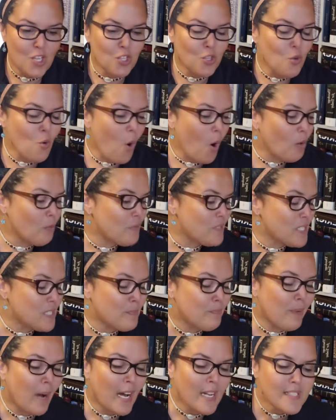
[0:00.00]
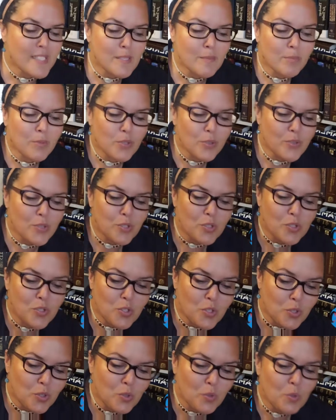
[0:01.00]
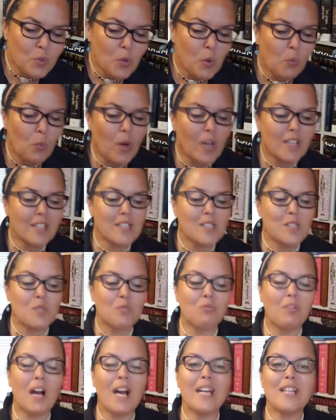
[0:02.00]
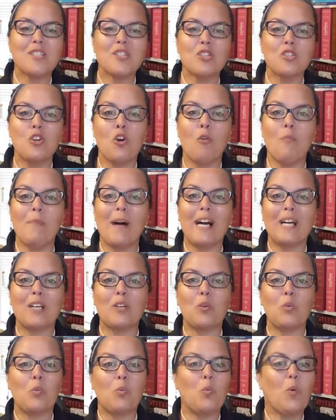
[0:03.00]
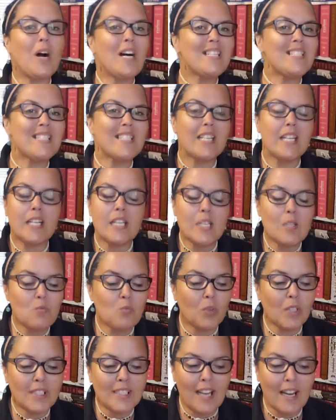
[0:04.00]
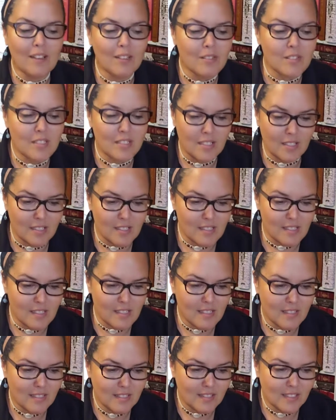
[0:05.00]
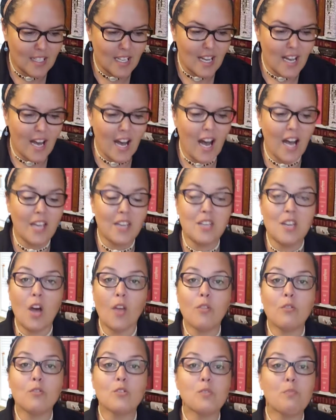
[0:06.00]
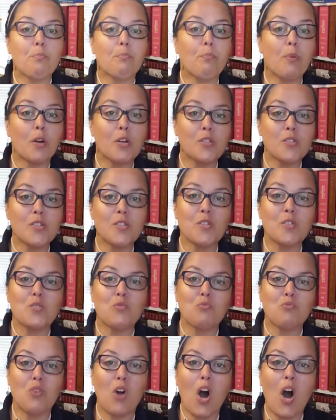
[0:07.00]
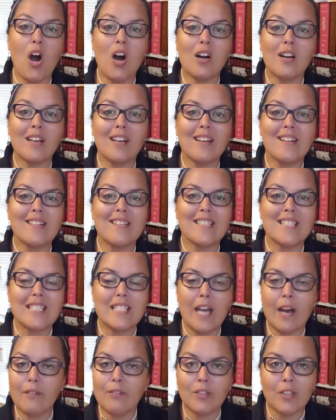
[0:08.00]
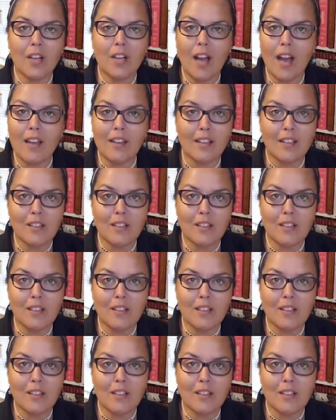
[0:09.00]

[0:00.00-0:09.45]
You are responsible to do what is right no matter what anyone else does. Another person's wrong is never an